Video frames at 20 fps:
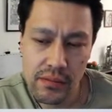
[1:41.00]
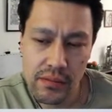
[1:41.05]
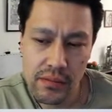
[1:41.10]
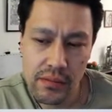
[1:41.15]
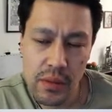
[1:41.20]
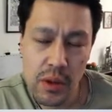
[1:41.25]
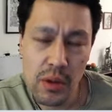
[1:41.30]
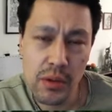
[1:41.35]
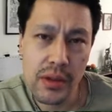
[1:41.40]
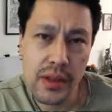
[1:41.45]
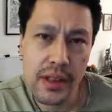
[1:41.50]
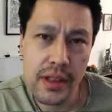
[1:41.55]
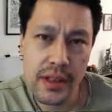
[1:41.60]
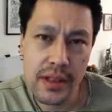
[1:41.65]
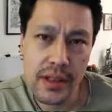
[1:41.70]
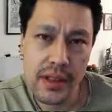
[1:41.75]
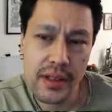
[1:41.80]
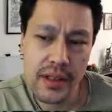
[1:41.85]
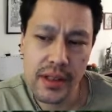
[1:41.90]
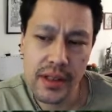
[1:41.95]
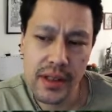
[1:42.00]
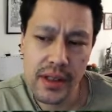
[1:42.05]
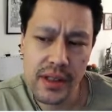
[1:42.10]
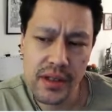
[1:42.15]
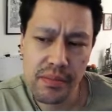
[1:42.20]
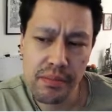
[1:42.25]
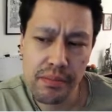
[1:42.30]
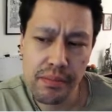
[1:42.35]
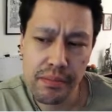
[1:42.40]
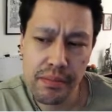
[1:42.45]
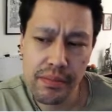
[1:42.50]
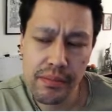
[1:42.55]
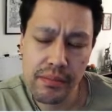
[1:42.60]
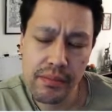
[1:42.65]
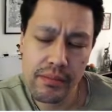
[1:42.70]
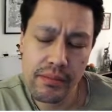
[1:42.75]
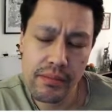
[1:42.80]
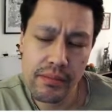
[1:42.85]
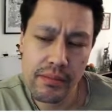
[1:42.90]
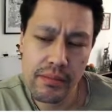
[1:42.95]
Mostly it's
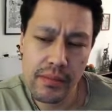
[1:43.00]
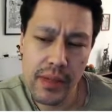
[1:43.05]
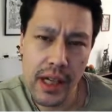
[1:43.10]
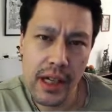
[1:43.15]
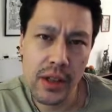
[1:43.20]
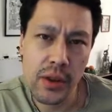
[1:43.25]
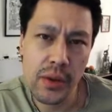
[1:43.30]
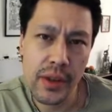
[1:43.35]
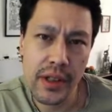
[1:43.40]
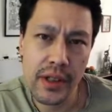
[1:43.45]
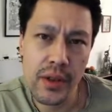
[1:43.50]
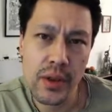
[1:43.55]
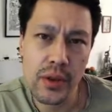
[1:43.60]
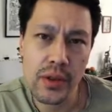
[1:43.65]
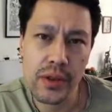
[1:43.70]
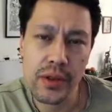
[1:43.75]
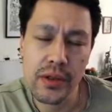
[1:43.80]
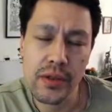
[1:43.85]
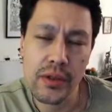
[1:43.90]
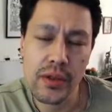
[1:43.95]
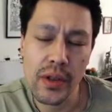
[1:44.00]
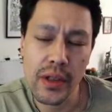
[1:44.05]
I look at those to